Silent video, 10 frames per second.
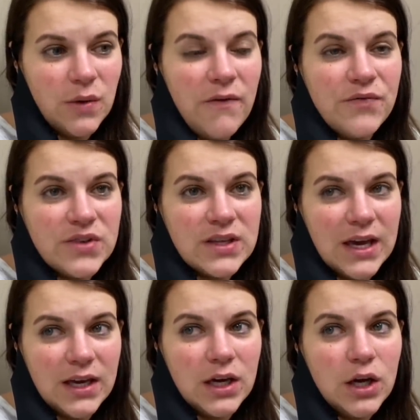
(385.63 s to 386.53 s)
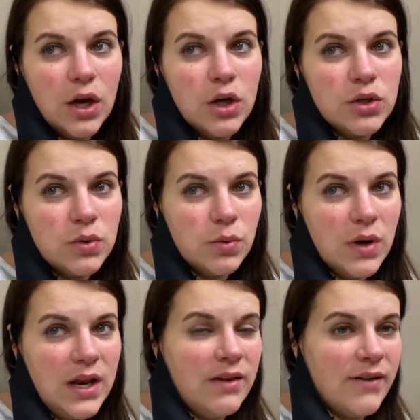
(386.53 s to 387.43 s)
And it's like
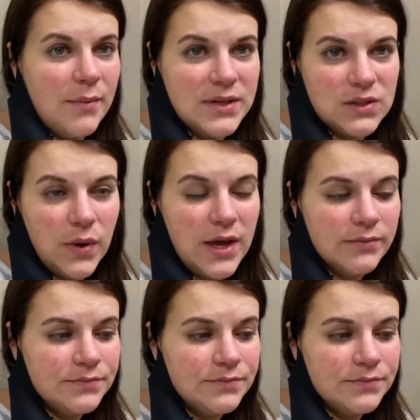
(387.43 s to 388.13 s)
25 minutes away.